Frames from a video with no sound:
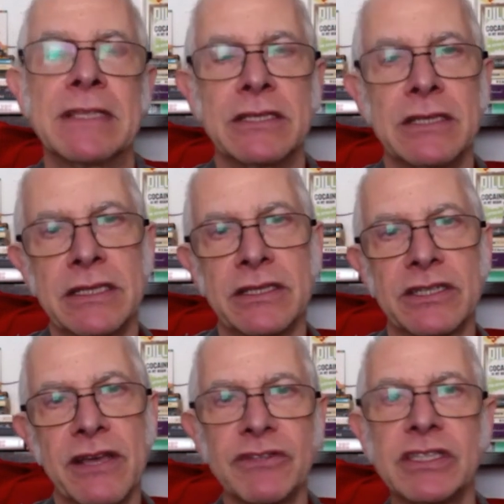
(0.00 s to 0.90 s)
in the
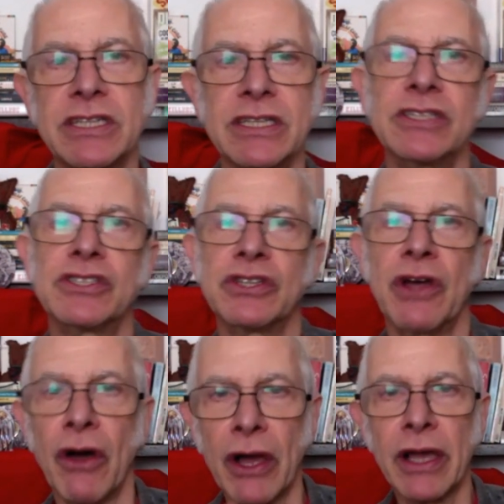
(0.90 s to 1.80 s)
70s, you
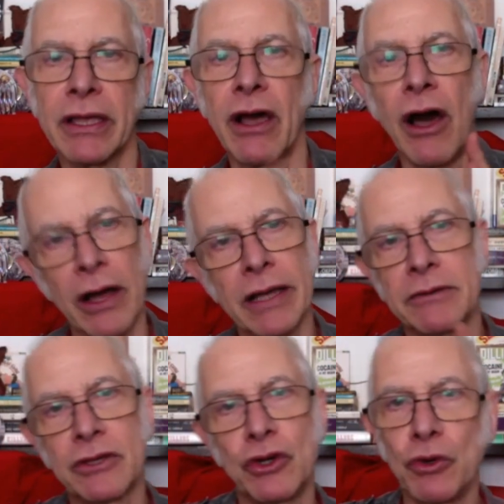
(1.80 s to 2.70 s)
know, I
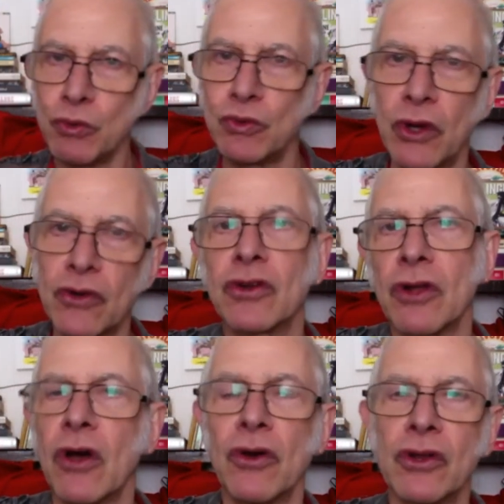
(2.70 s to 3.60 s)
called on
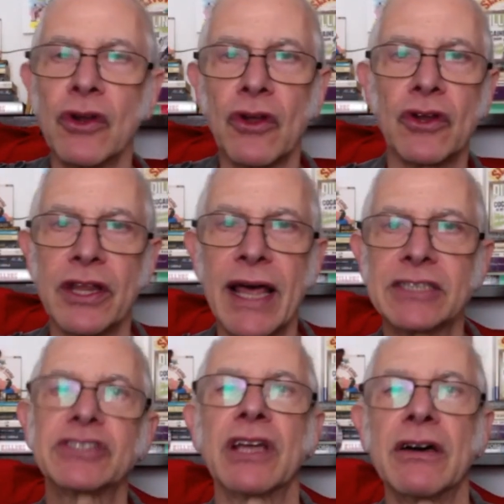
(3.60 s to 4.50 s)
a lot of that
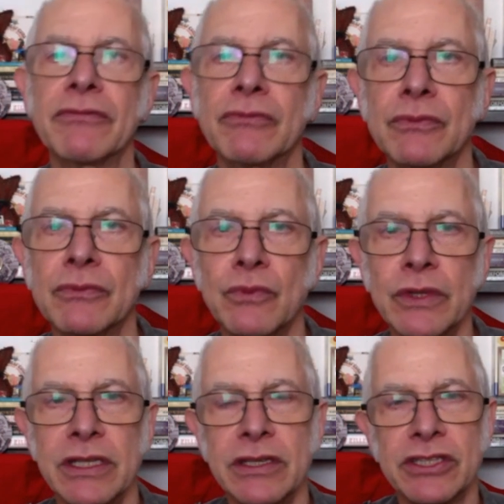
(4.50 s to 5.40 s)
stuff
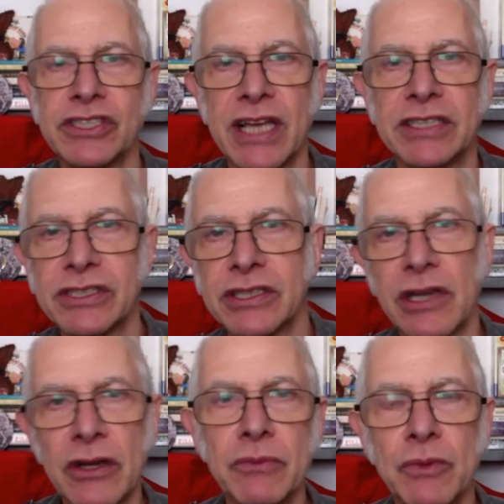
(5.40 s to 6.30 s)
within the sets that
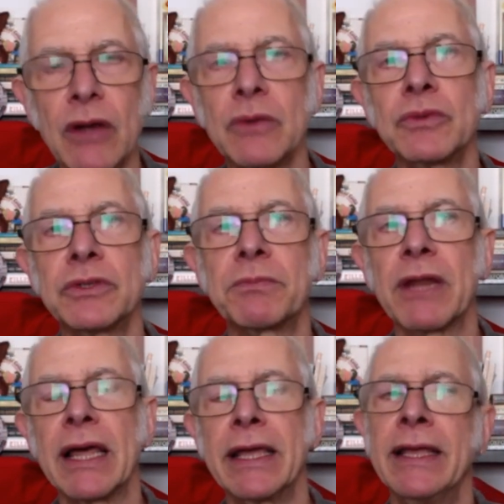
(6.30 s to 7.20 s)
I would
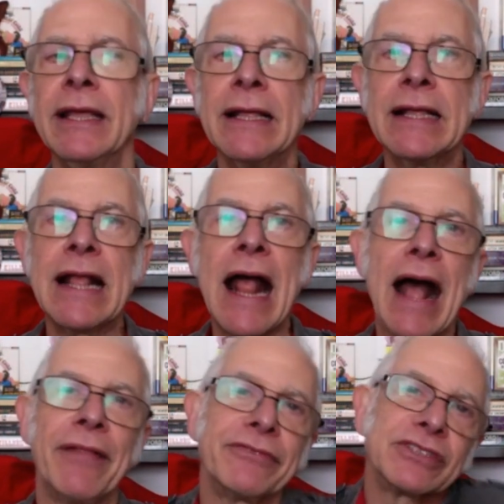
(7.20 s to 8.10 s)
play.
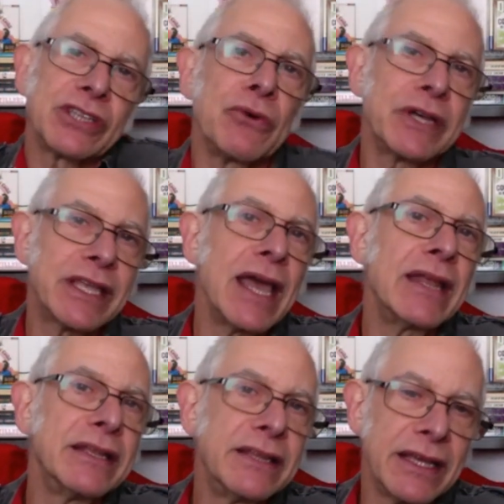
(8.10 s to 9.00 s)
And so again,
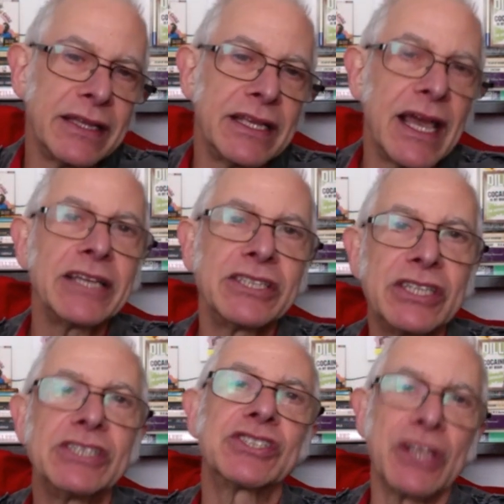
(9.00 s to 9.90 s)
in the
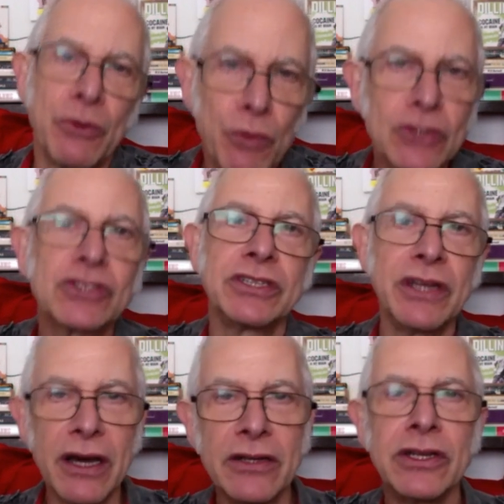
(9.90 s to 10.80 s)
80s, there was
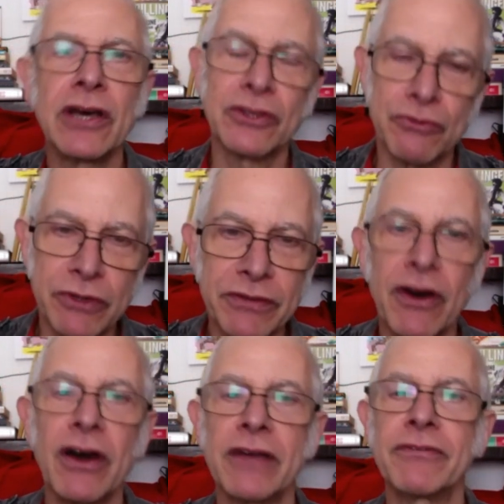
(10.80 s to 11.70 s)
another
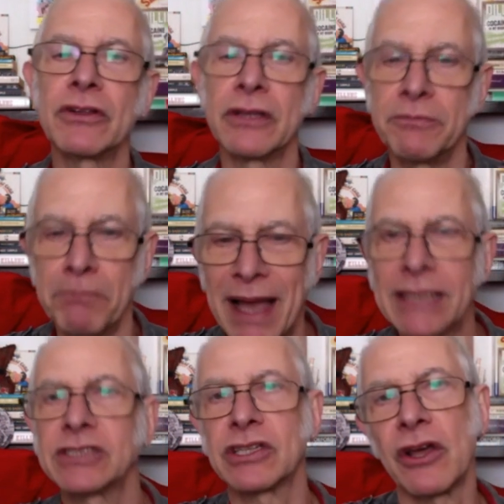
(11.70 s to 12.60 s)
revival, and
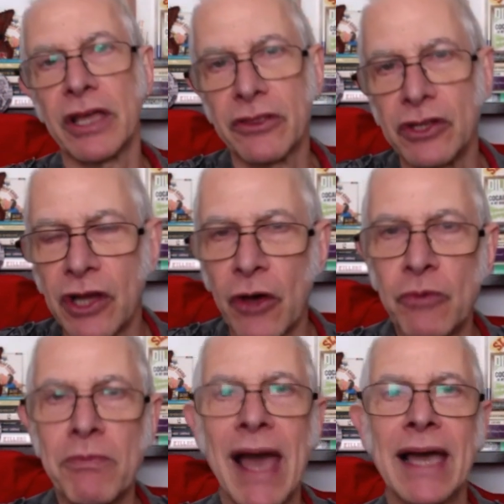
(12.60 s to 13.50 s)
bands like the
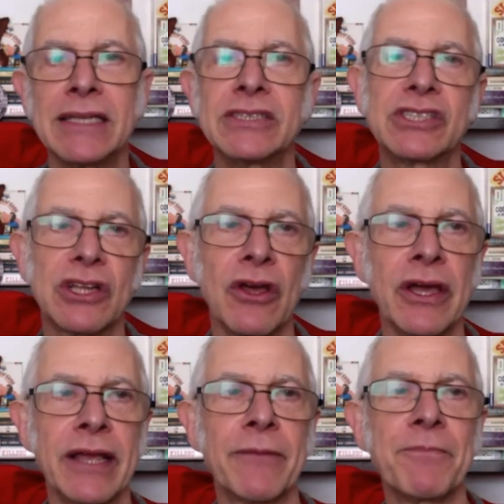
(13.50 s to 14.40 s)
Nomads, like